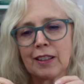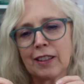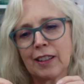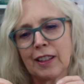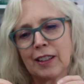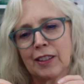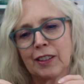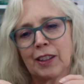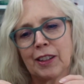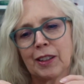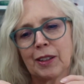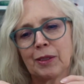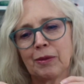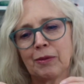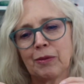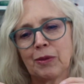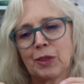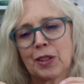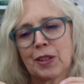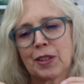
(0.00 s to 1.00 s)
I don't know.
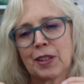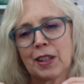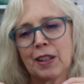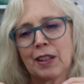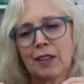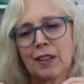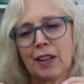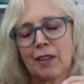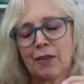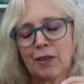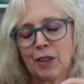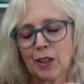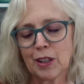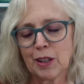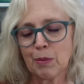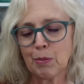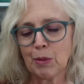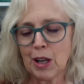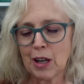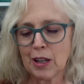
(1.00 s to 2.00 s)
We'll see after it's
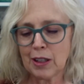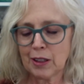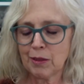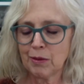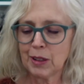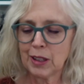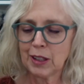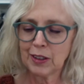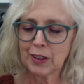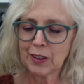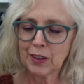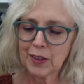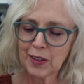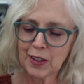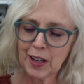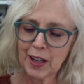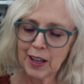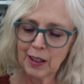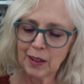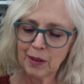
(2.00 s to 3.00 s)
blocked what it looks
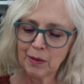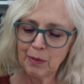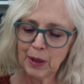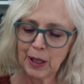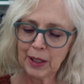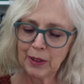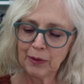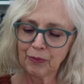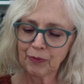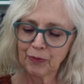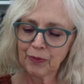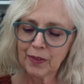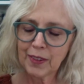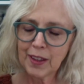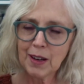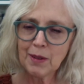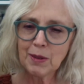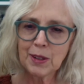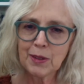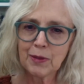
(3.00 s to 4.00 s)
like. But
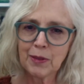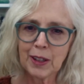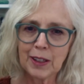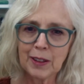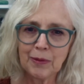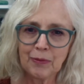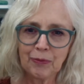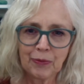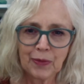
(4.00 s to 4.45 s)
that was fun.